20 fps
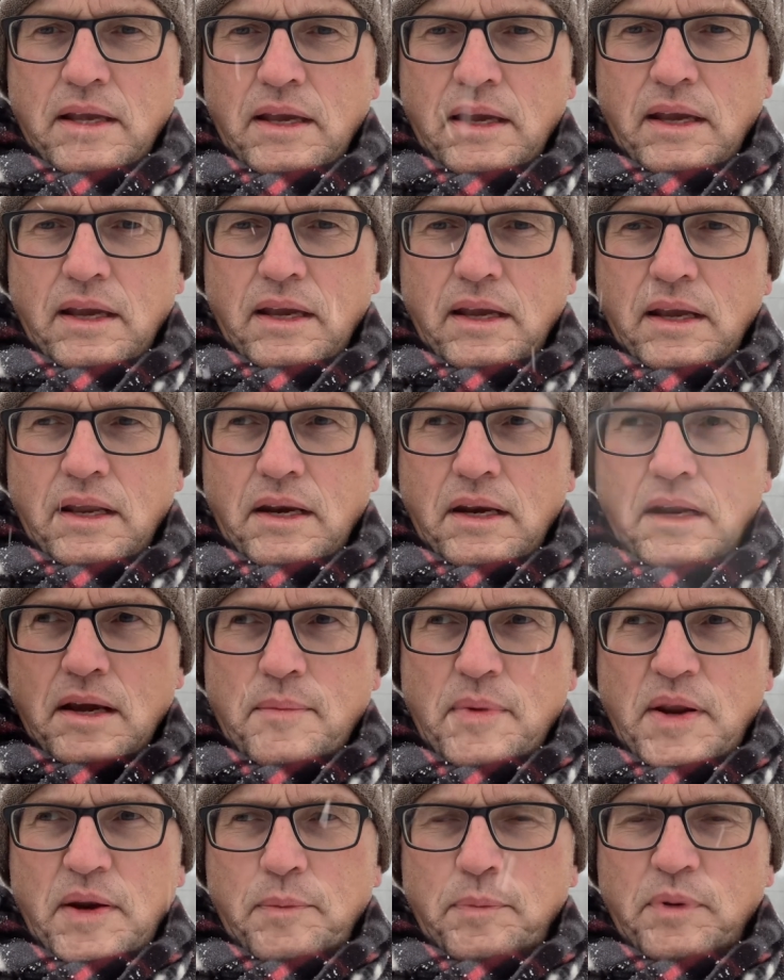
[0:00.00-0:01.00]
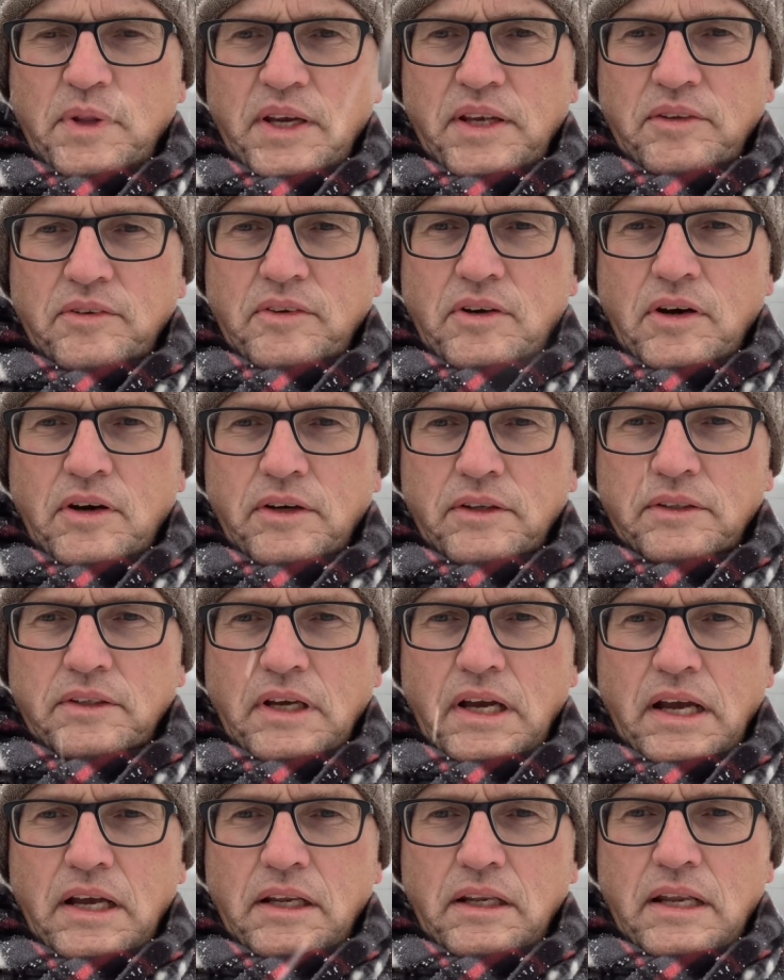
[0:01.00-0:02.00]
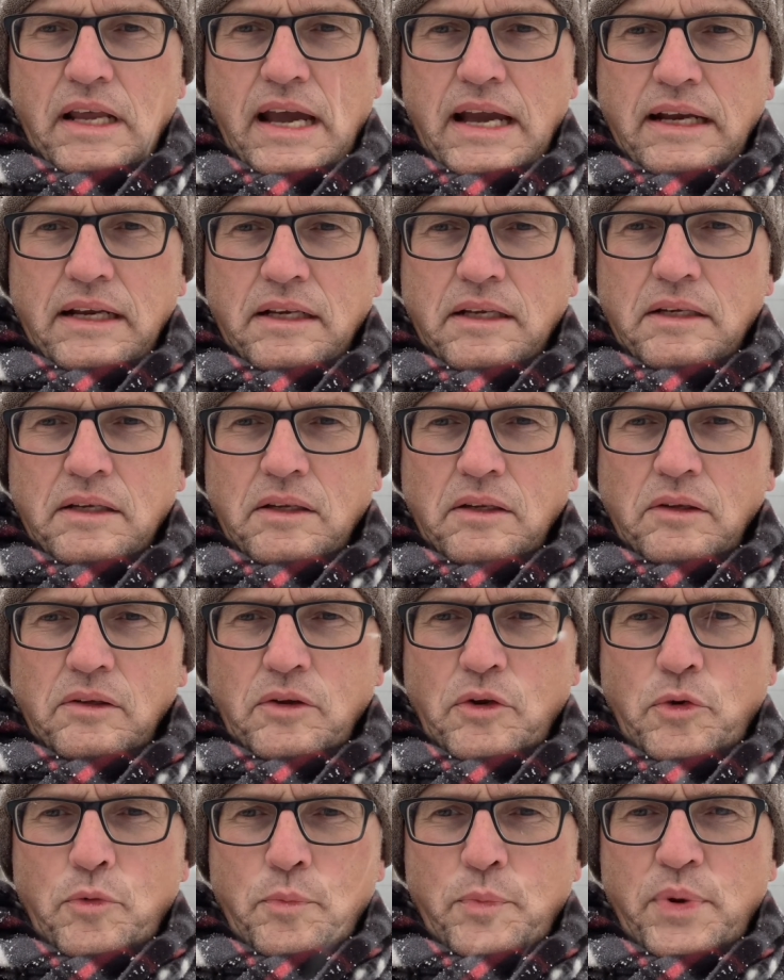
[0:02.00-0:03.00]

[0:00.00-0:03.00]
and I'm at a place called uh, Lac Loup,